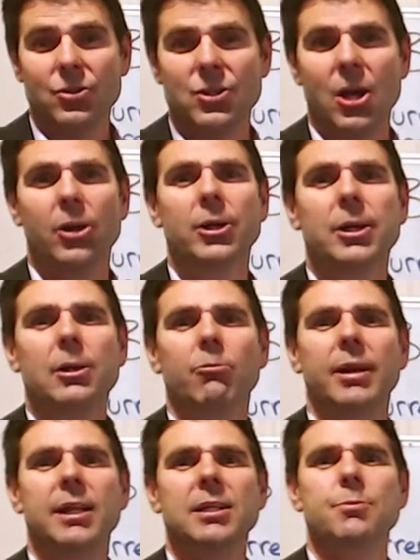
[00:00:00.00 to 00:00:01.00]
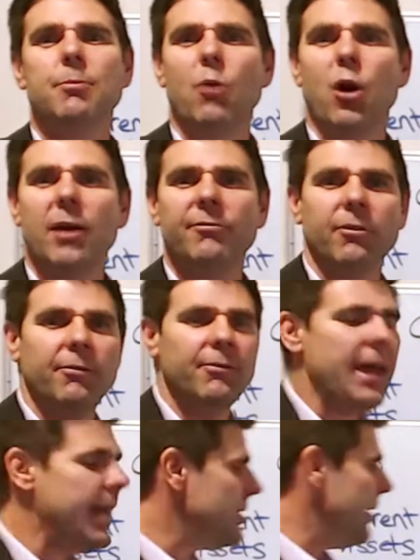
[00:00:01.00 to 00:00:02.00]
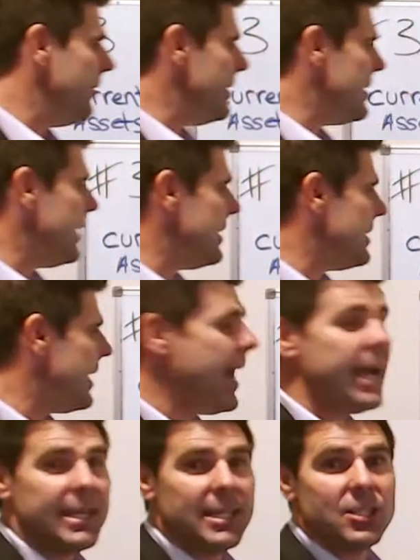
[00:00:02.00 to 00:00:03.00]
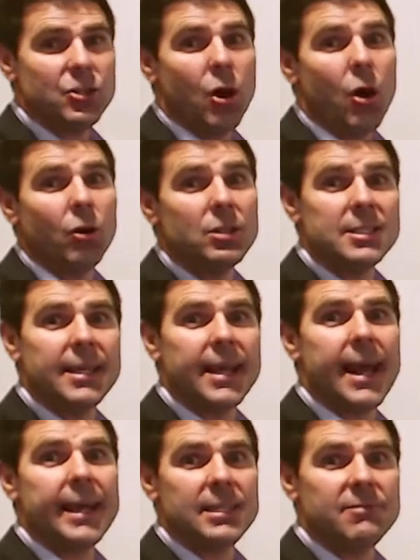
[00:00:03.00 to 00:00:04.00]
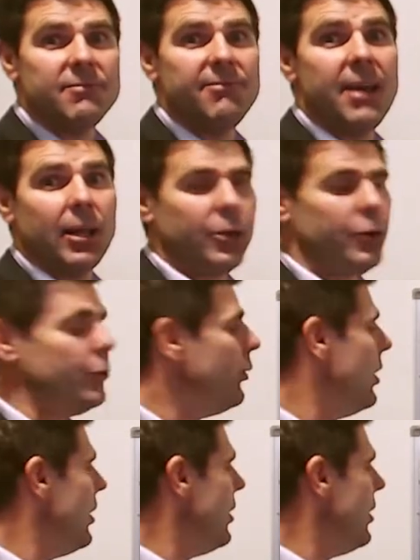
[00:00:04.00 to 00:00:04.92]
So we need to be mindful of that. So this is in today's dollars, today's value.